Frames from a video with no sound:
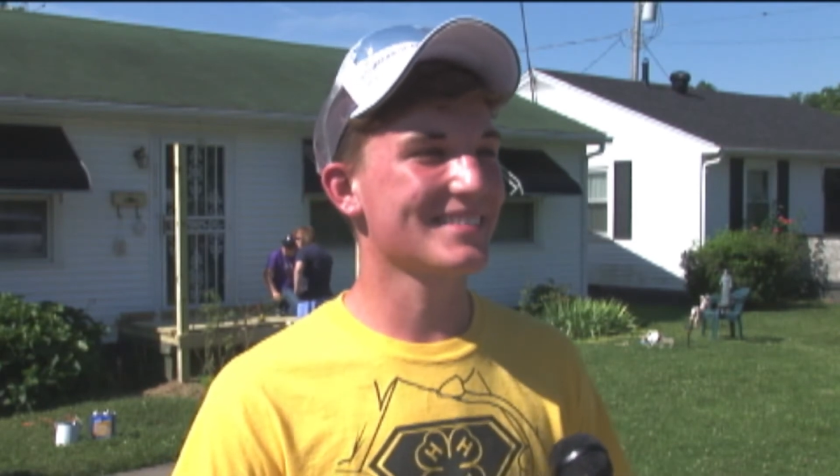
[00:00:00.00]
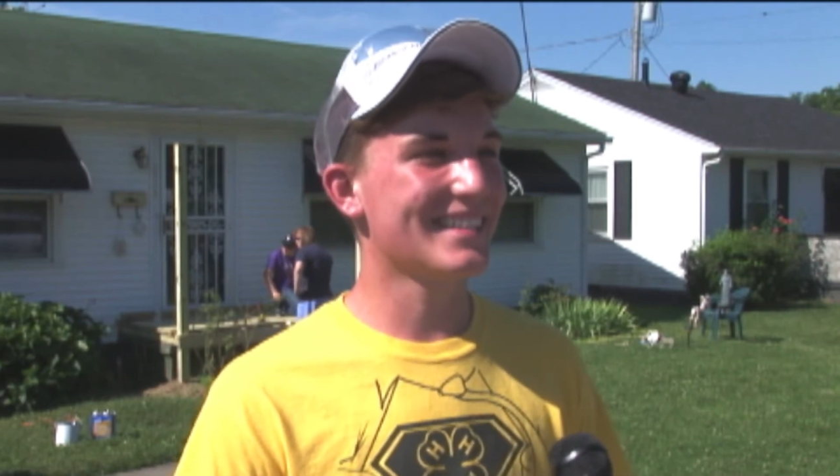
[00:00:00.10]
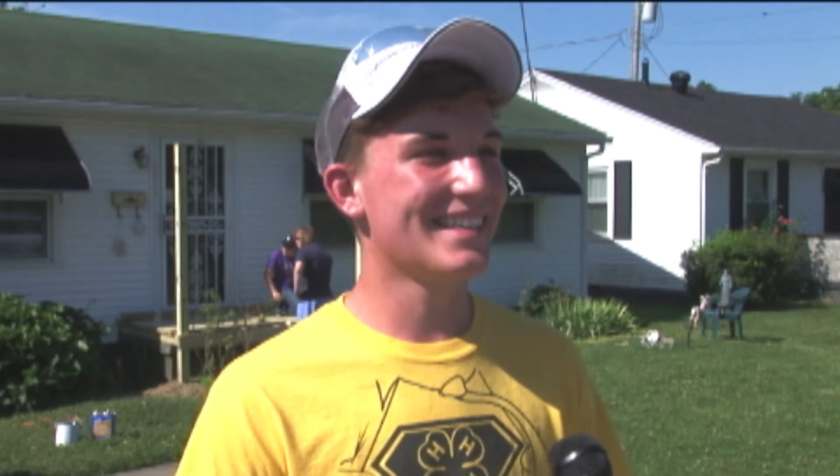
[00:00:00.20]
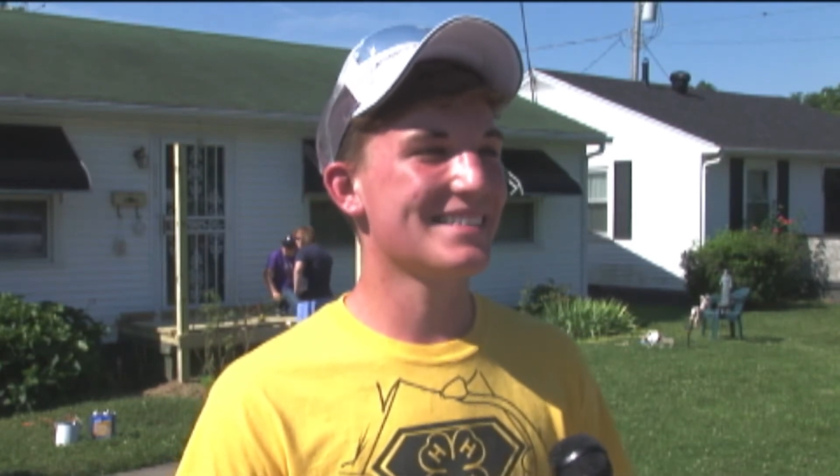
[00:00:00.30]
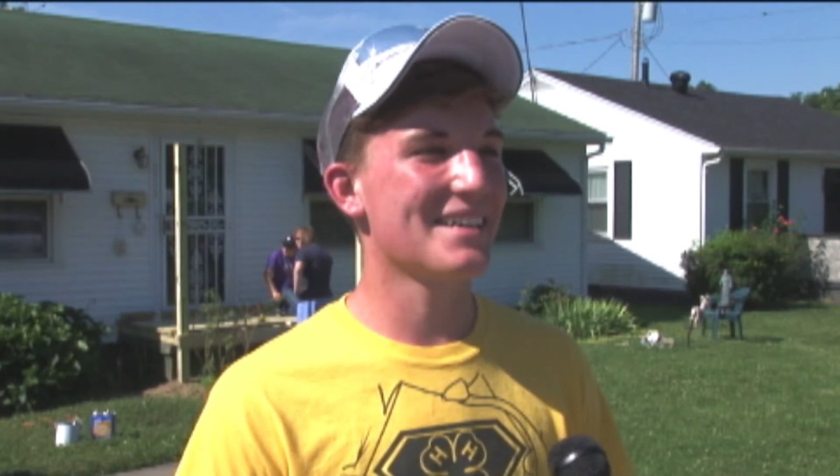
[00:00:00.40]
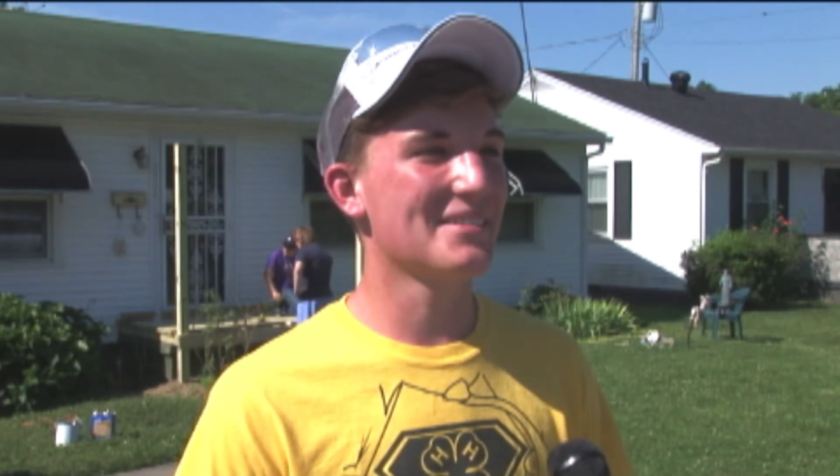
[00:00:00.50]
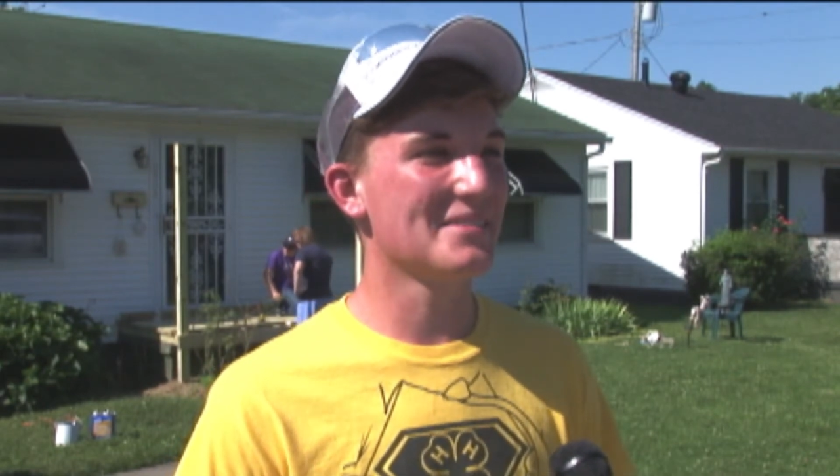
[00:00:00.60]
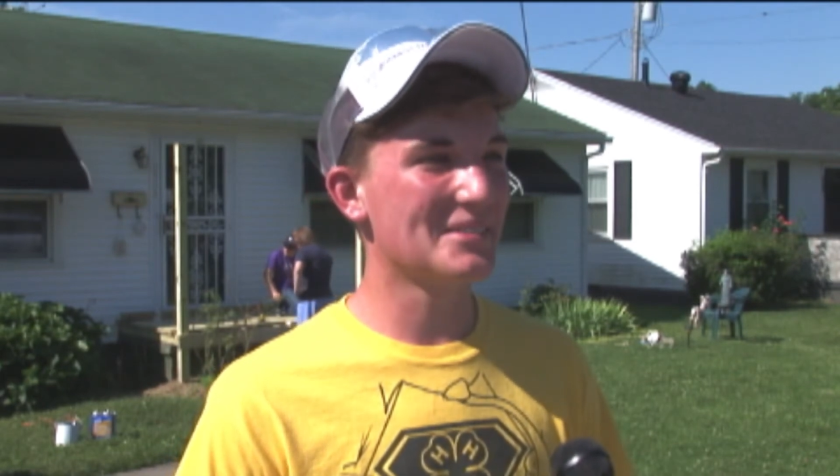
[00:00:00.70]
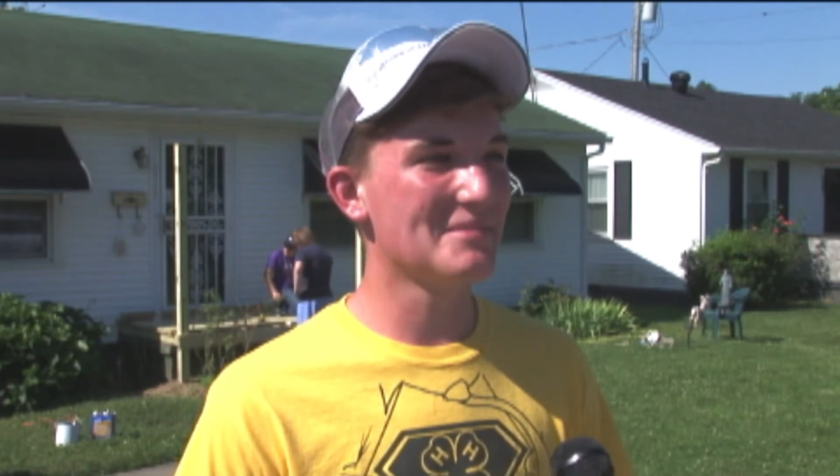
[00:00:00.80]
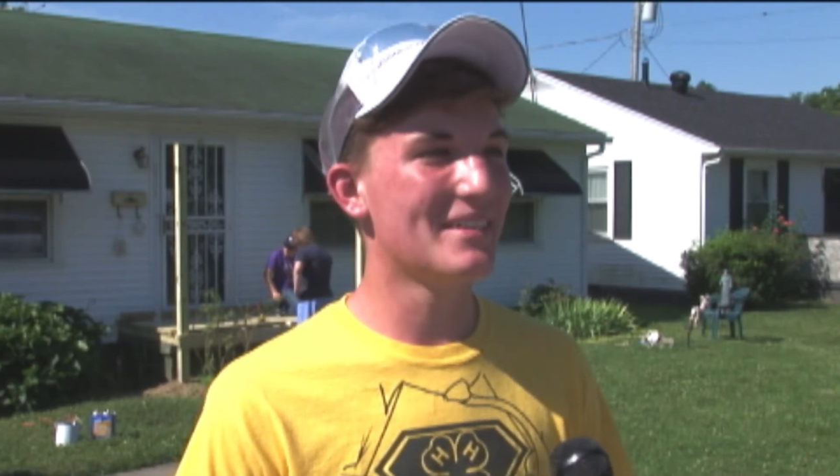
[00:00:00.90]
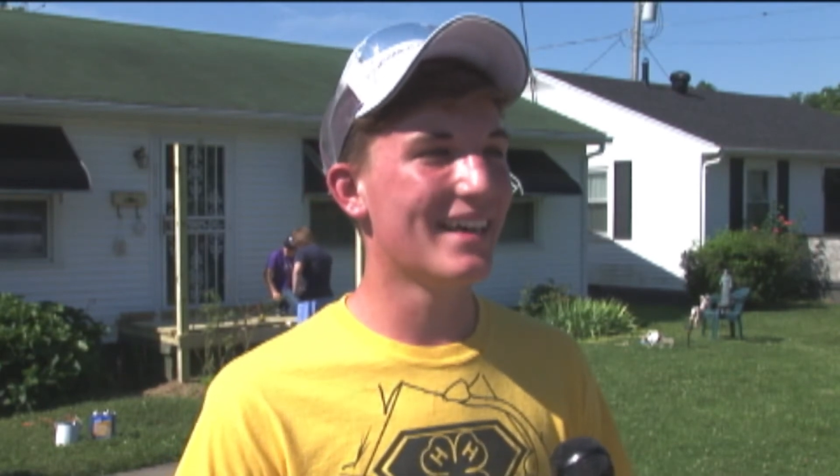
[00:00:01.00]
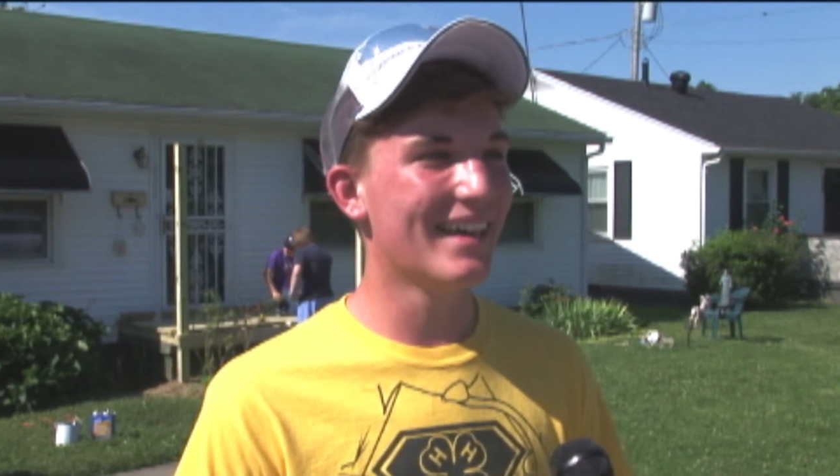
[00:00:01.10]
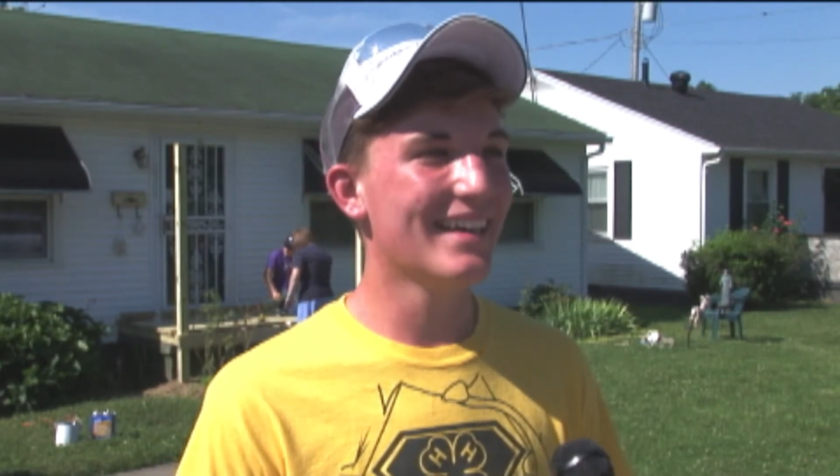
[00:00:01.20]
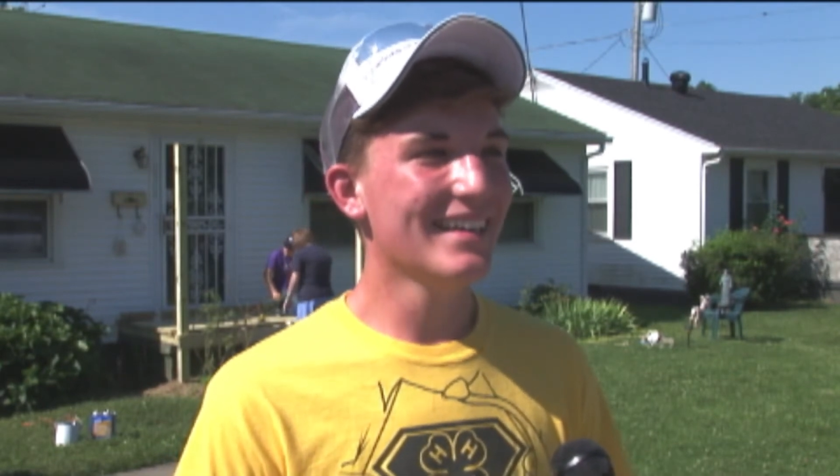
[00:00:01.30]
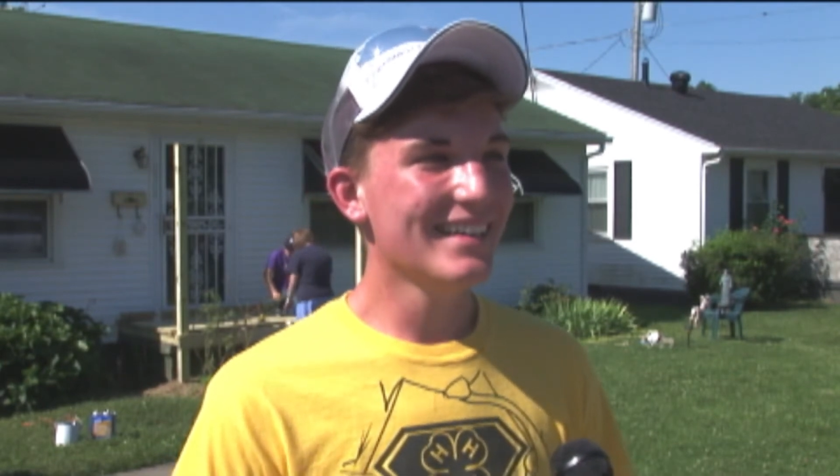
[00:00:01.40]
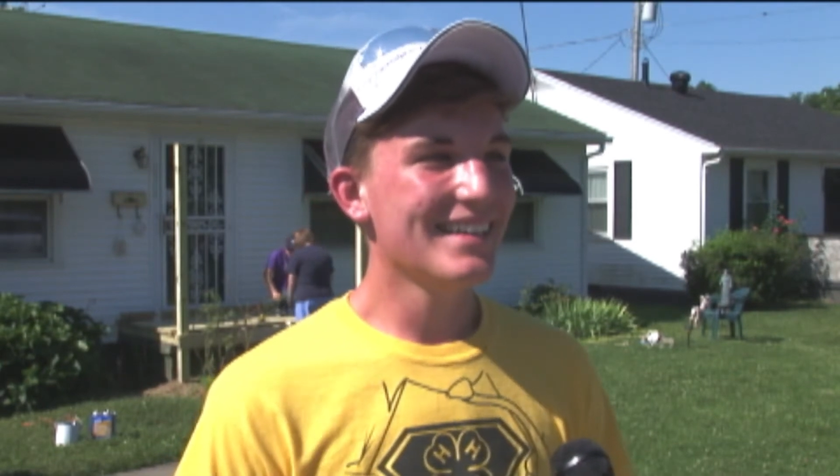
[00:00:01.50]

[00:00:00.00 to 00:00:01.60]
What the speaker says: ladies I've ever met.